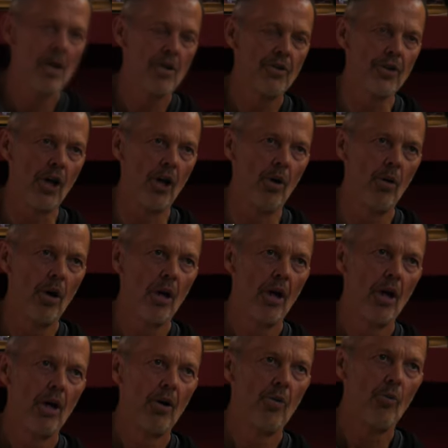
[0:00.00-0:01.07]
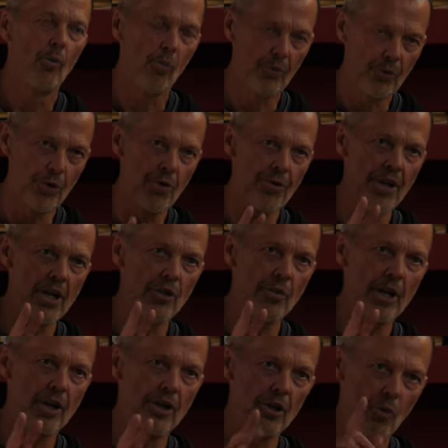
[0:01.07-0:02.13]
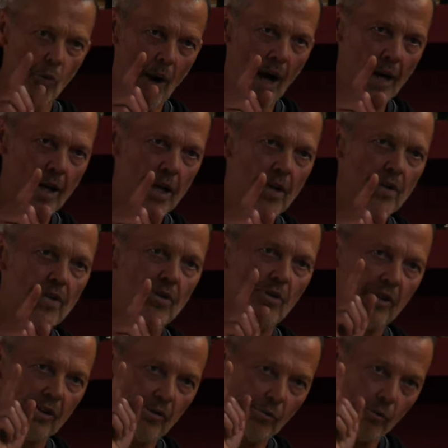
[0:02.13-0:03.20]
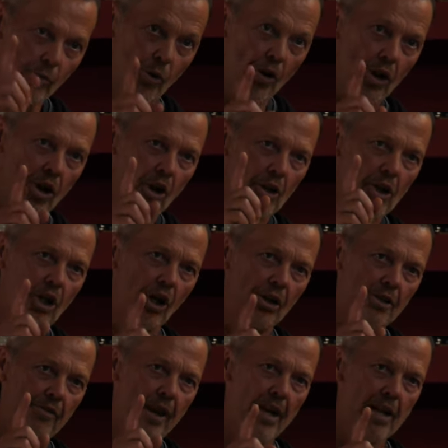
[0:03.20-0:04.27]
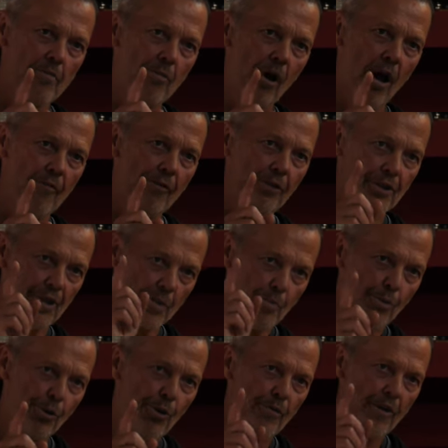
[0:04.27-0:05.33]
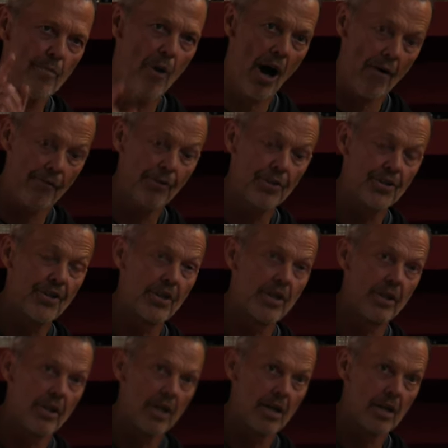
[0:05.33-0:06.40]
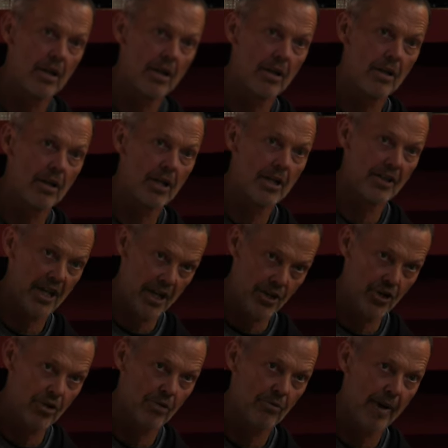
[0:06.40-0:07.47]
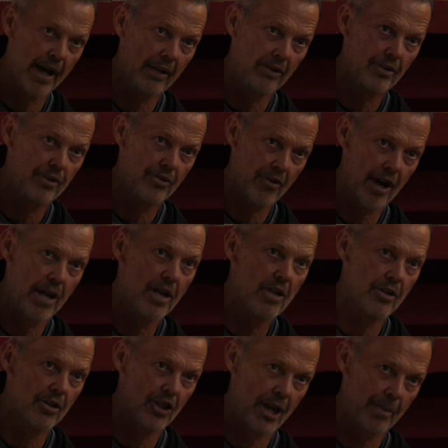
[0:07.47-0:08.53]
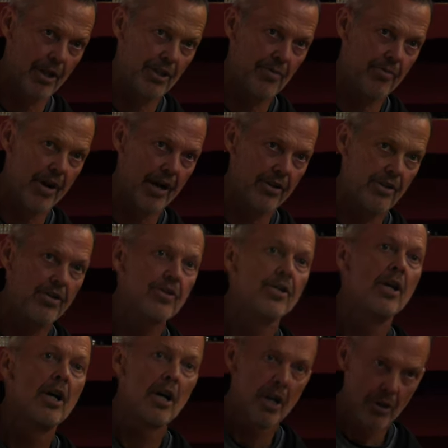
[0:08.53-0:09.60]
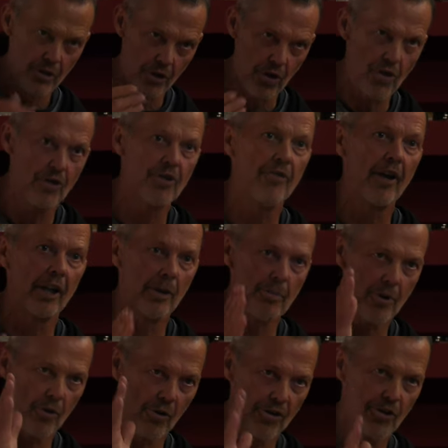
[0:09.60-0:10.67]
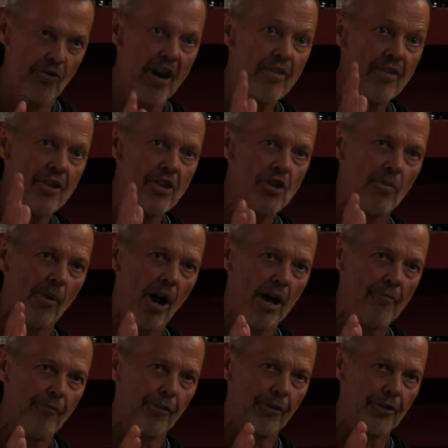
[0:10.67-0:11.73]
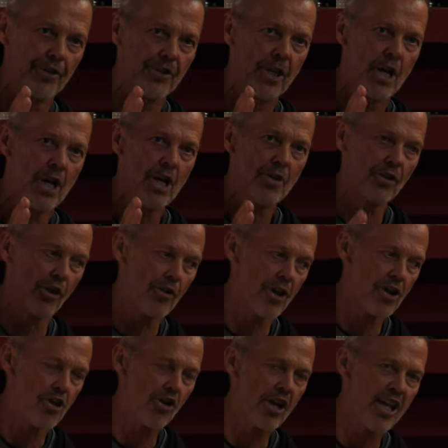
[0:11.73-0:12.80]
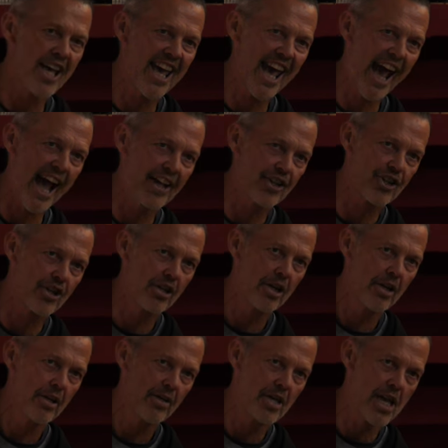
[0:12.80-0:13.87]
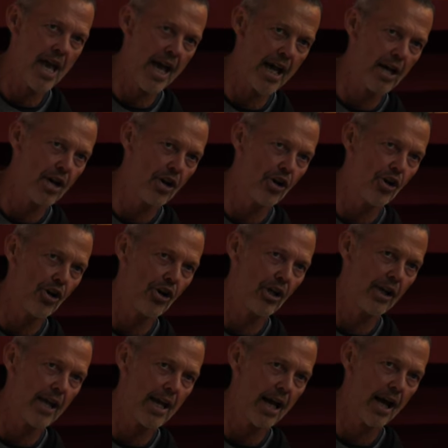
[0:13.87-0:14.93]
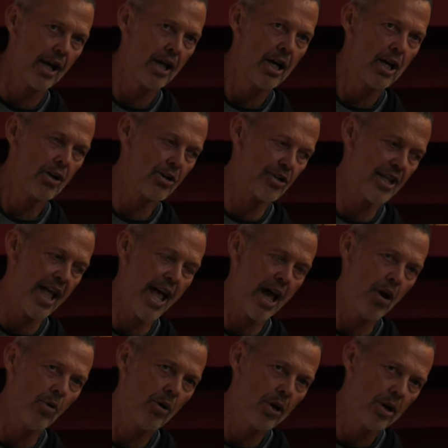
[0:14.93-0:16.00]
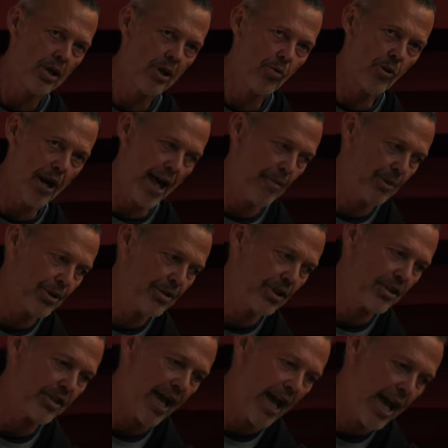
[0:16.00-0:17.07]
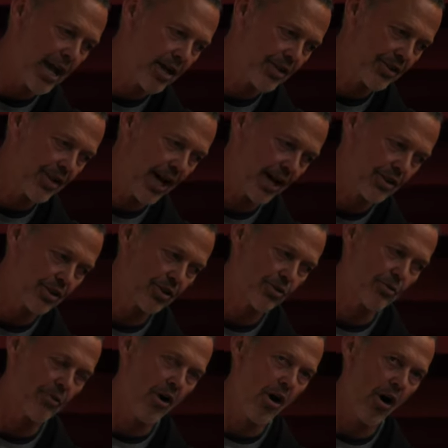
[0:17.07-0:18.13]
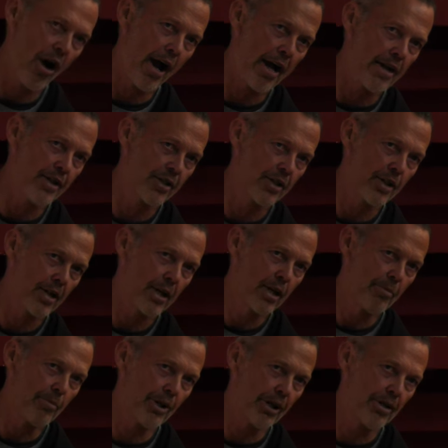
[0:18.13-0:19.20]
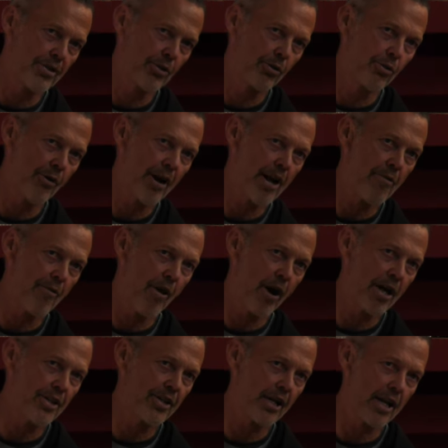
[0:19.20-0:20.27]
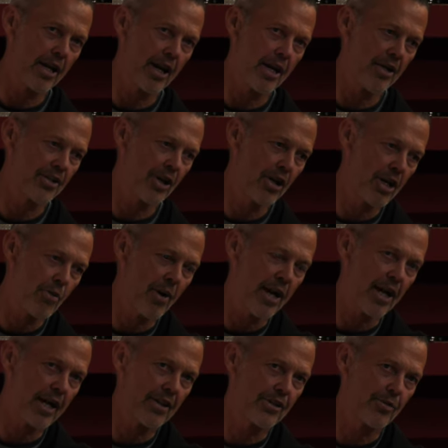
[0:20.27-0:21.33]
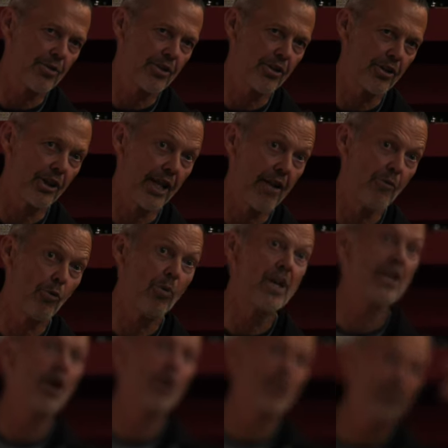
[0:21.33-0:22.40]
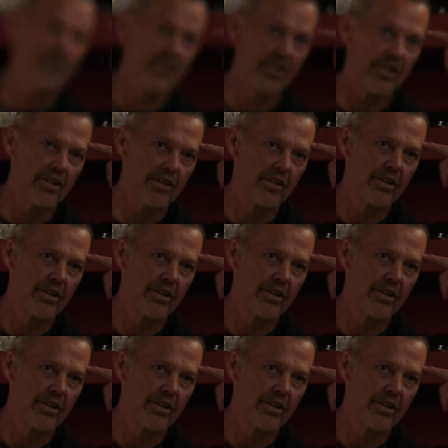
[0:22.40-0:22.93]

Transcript: So, two things we can do. One is work on cultivating mindfulness, improving mindfulness in the, in the attentional balance training, the shamatha practice. So you develop your, strengthen your mindfulness so that you can catch the anger earlier. Because now what happens is anger starts to arise, but it's already rising, and it's only when it gets to a certain level we notice it.